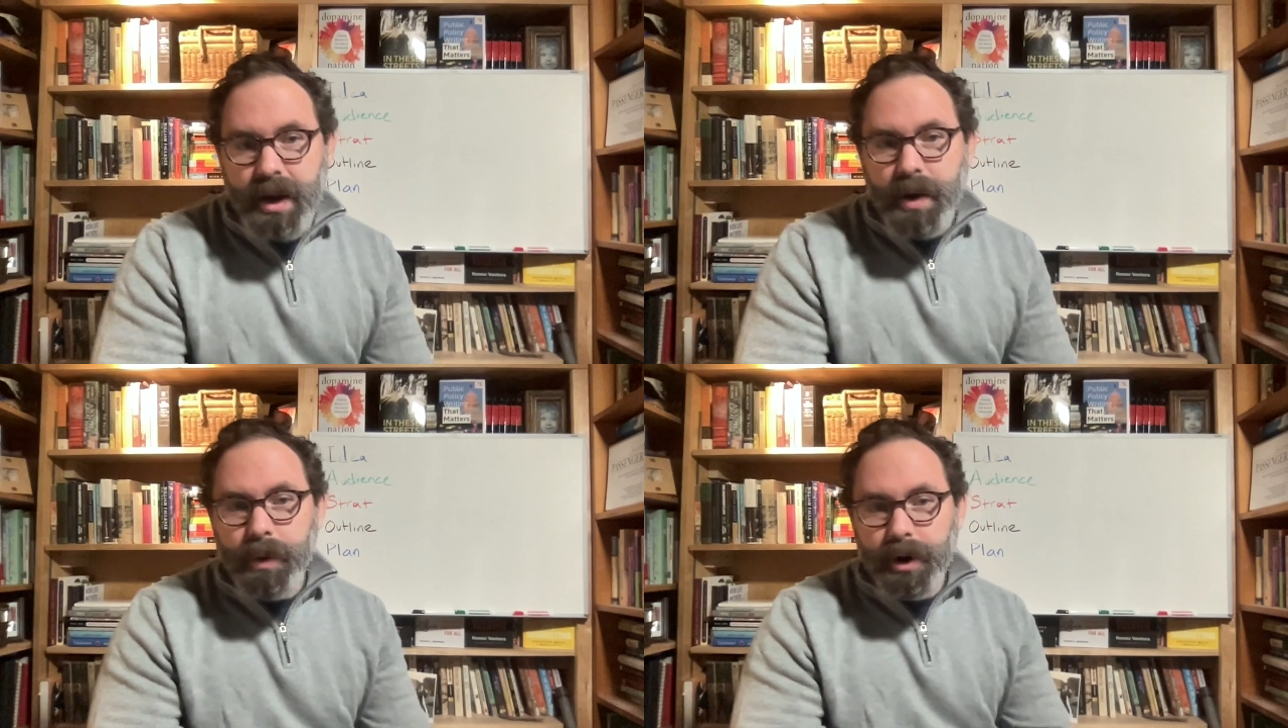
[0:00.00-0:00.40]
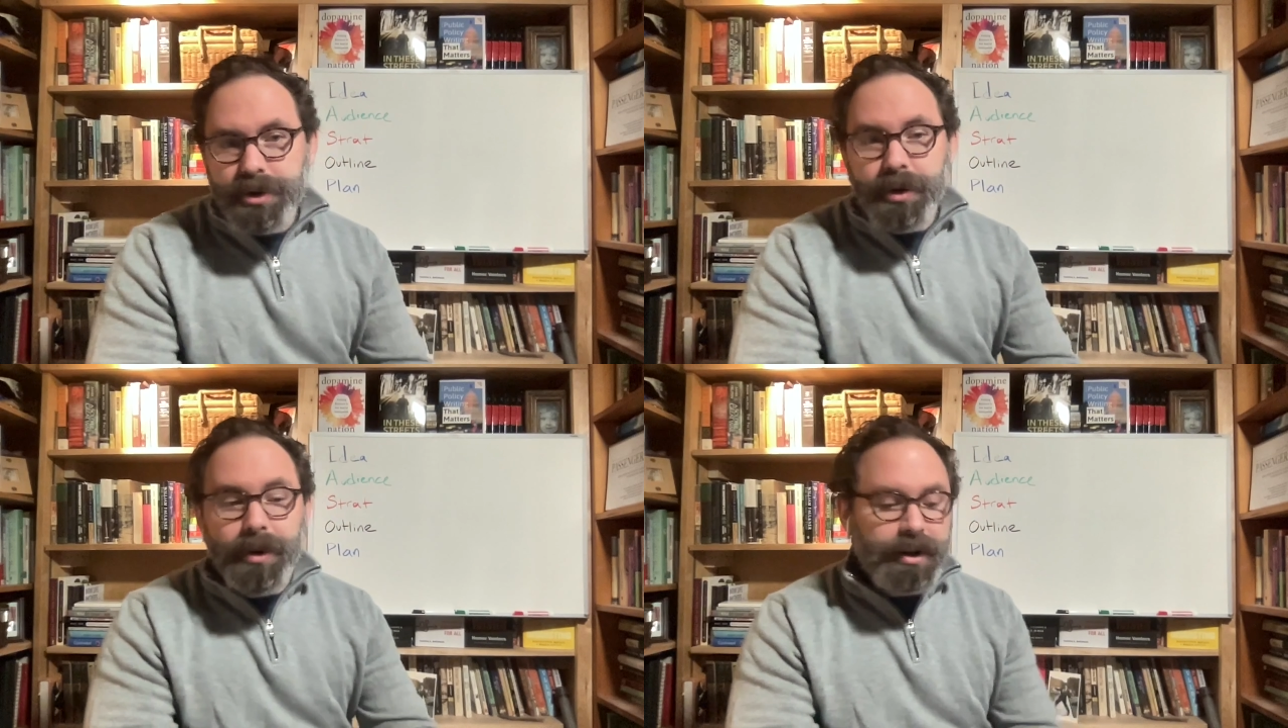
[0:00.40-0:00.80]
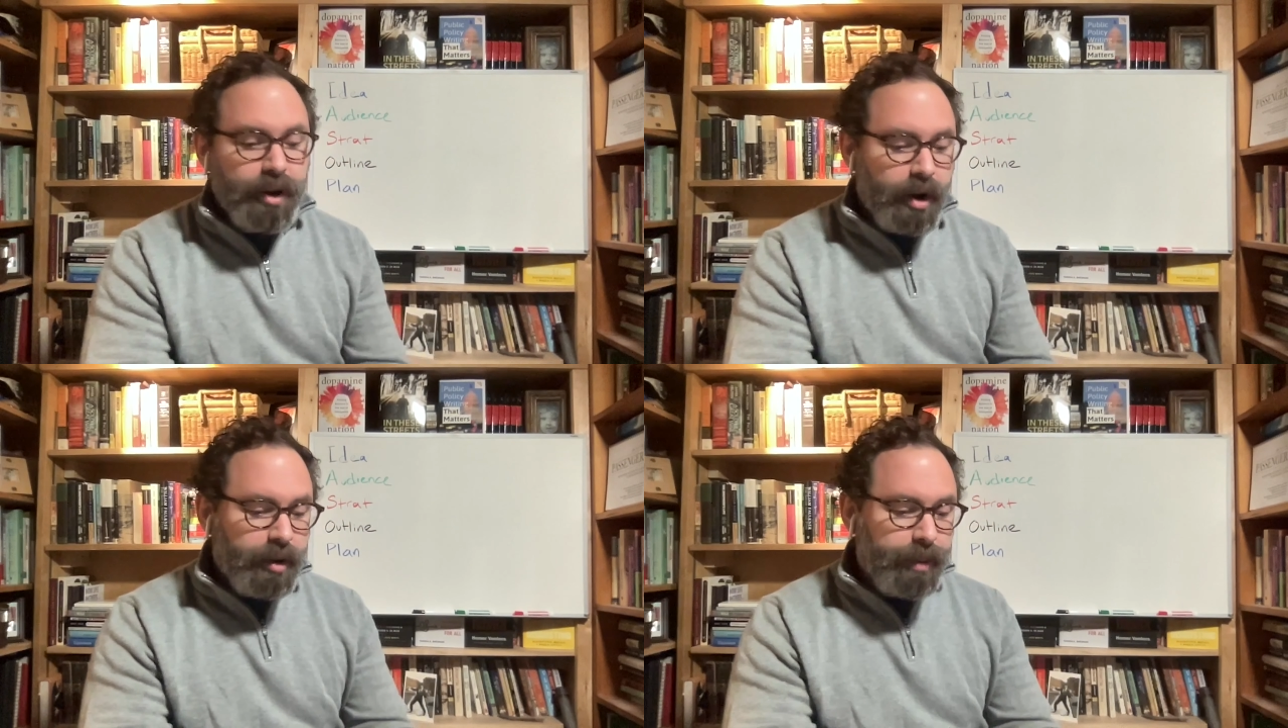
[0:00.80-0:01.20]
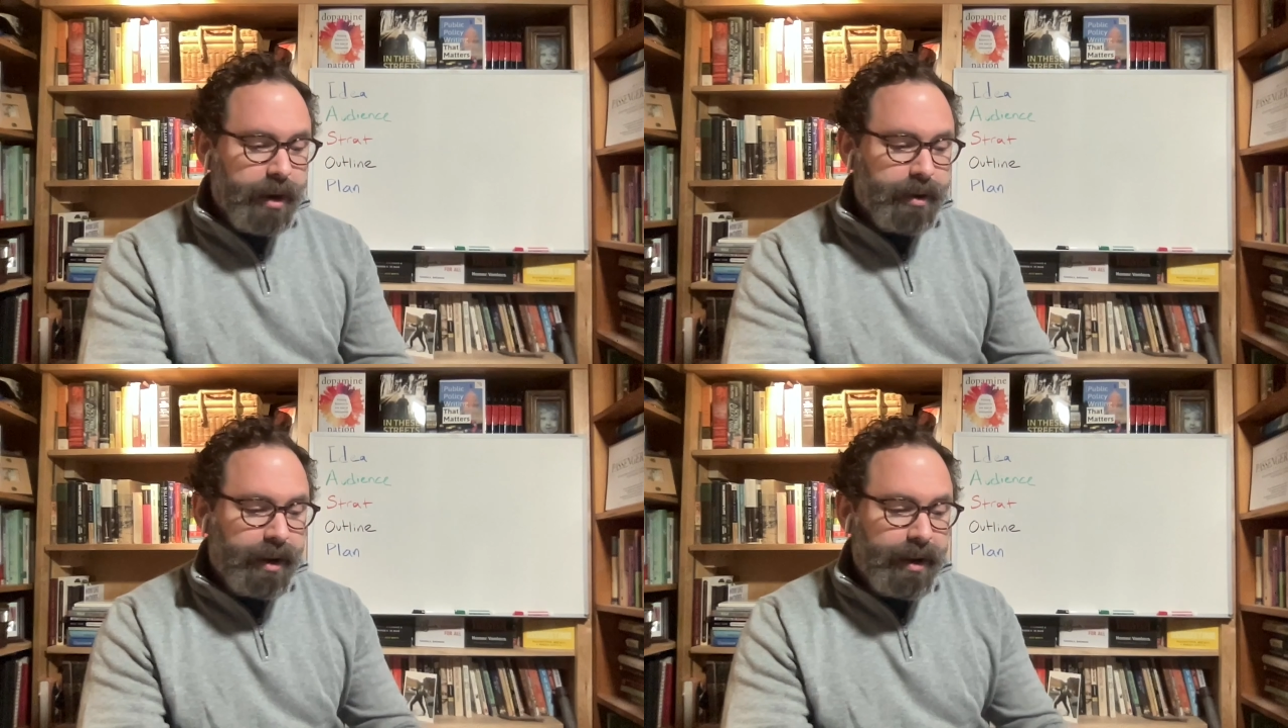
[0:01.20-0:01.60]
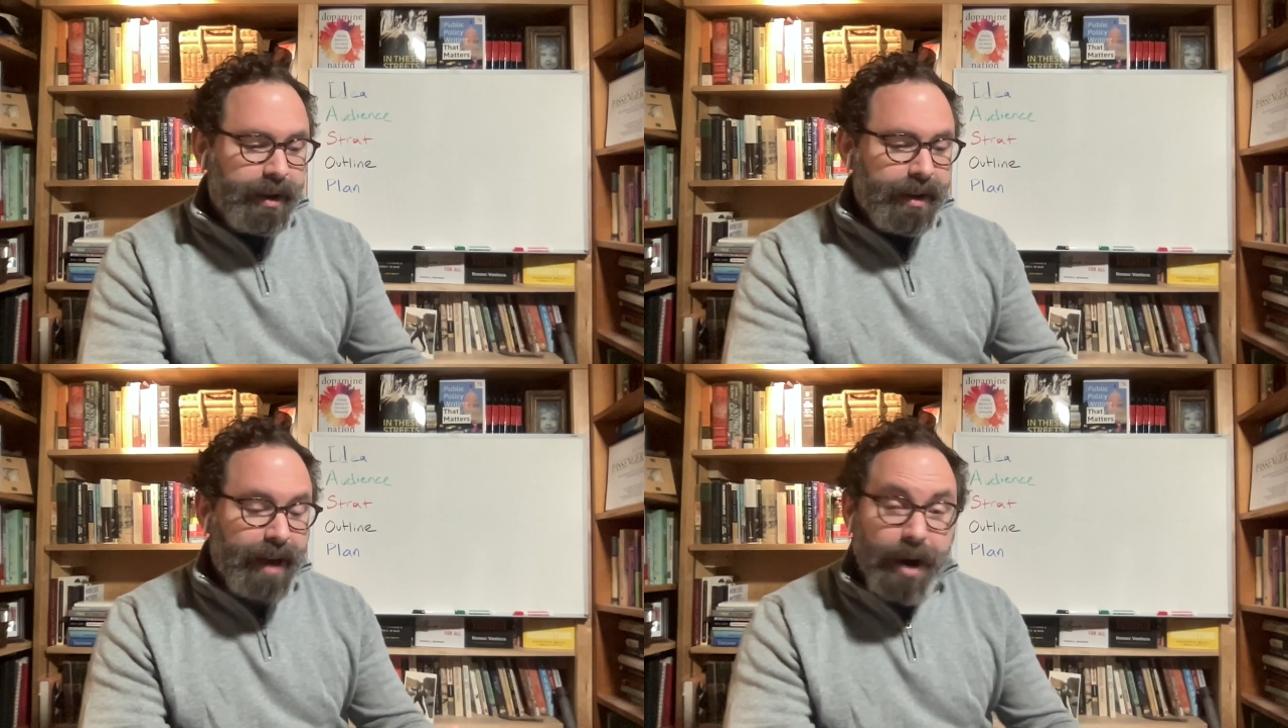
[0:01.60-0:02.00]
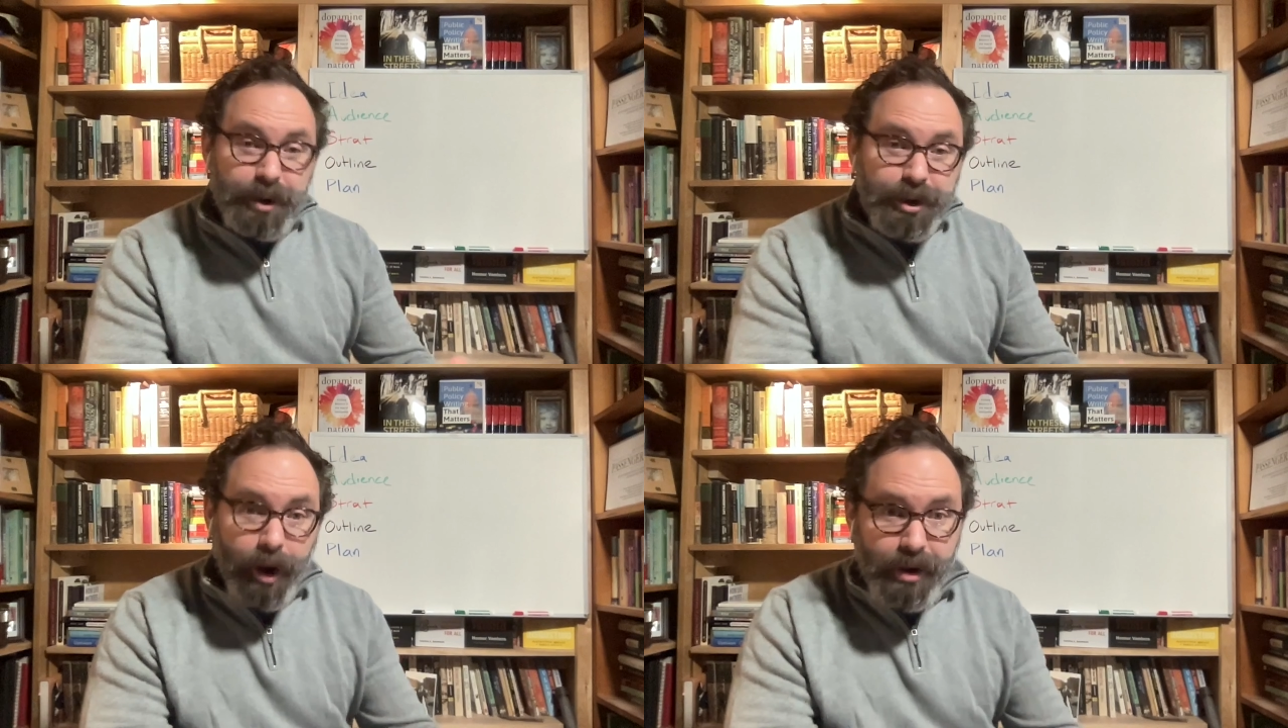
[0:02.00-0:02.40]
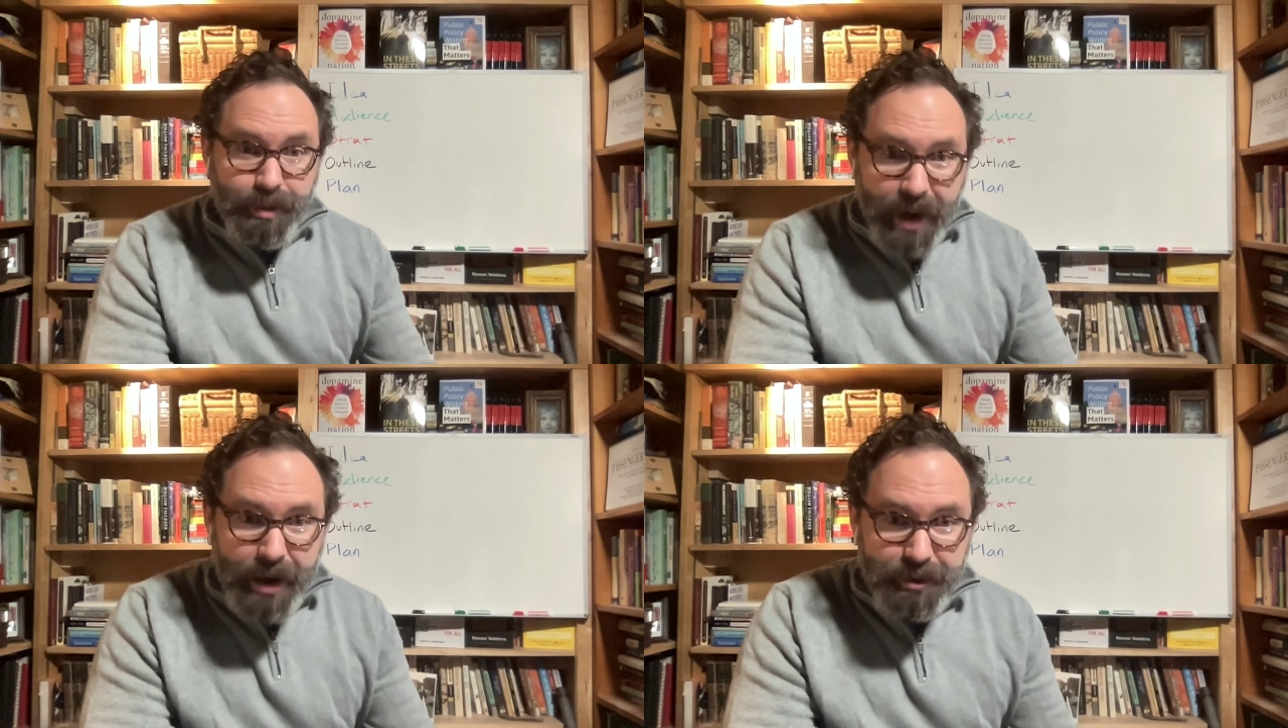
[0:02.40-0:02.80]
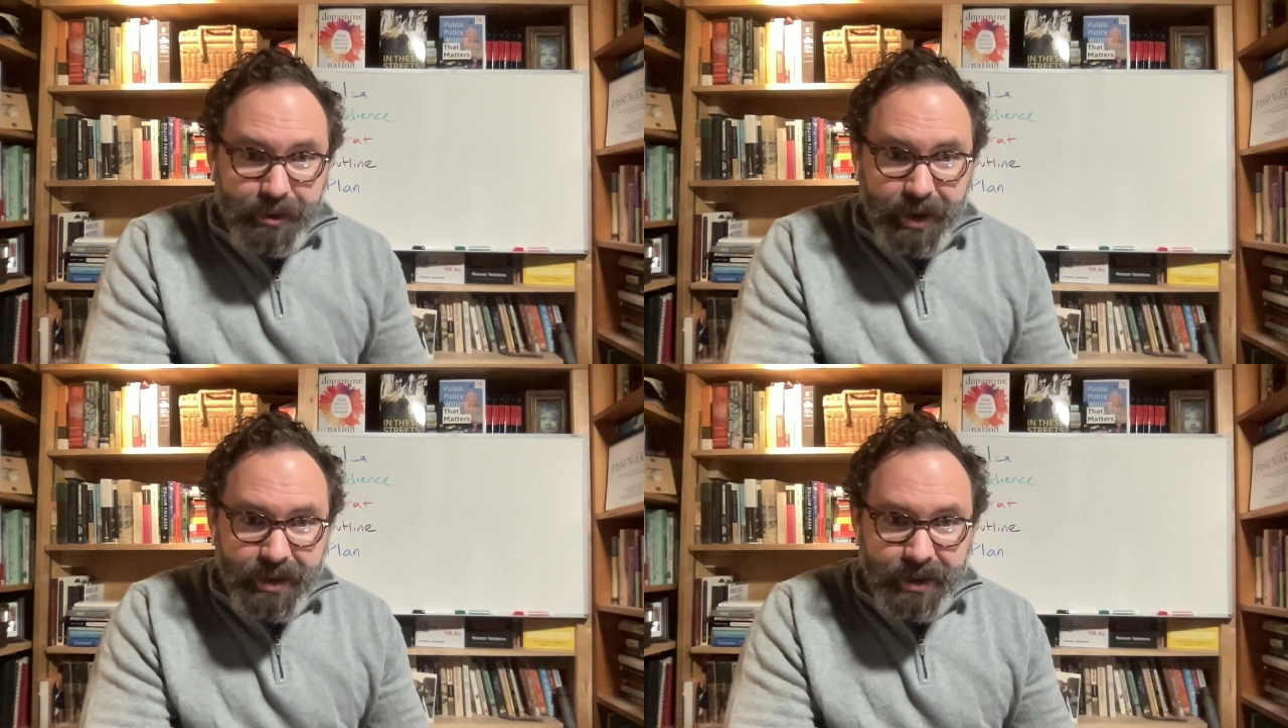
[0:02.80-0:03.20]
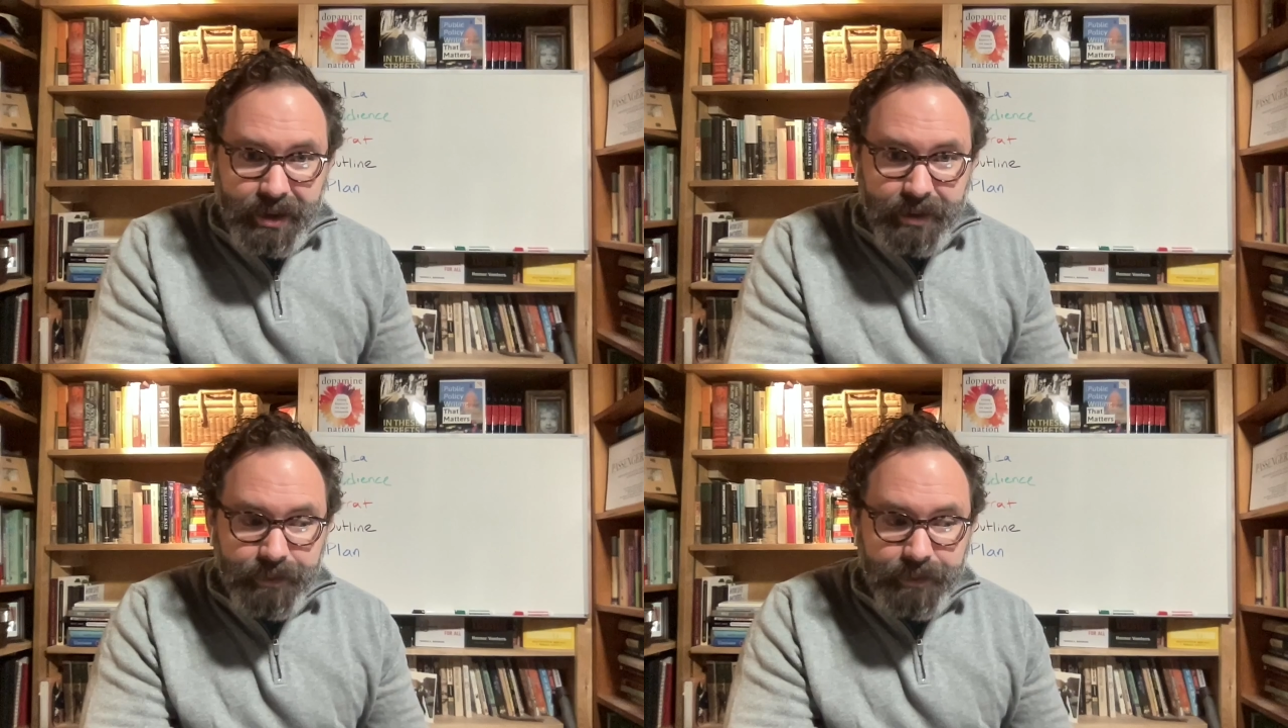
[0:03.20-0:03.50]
We're also going to talk about how to talk about your idea,